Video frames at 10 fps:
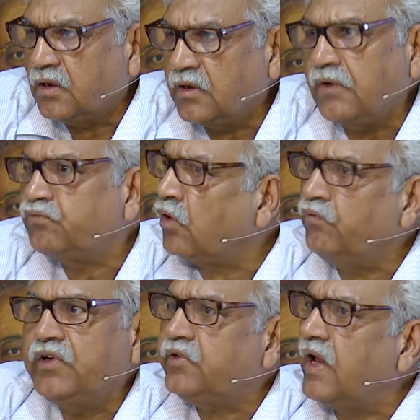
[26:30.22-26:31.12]
Then from
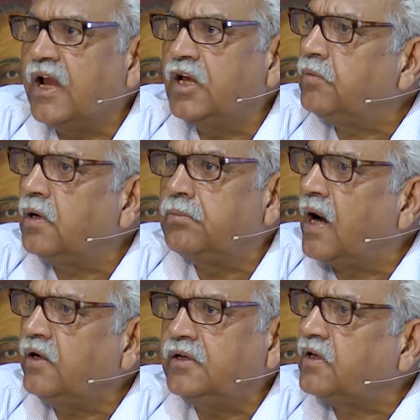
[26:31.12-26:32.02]
which animal
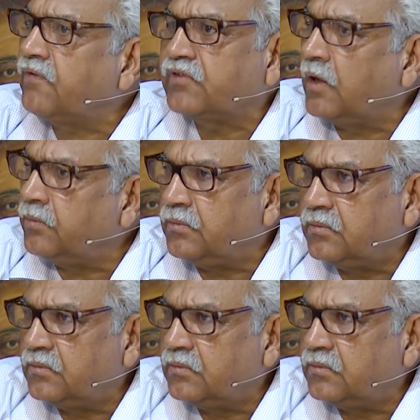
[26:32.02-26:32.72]
might it have come?